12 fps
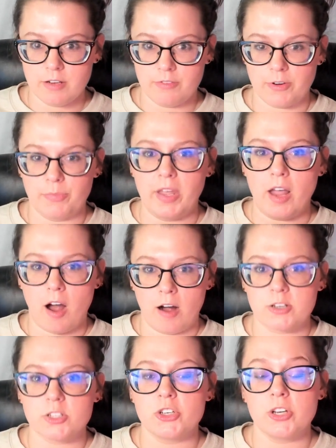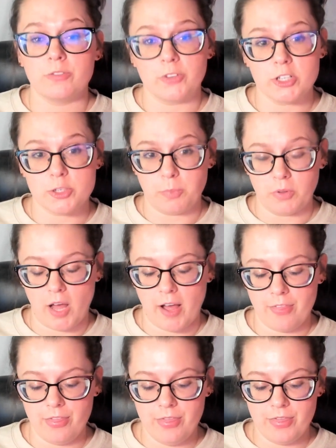from the oxygen-rich
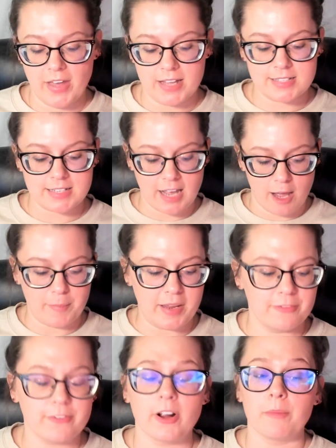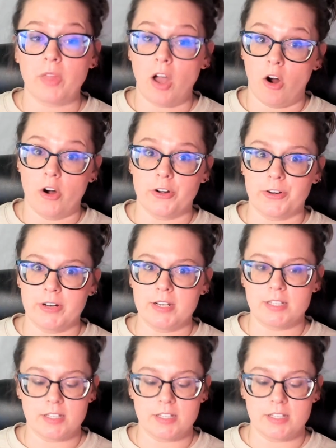blood that's coming from the arteries.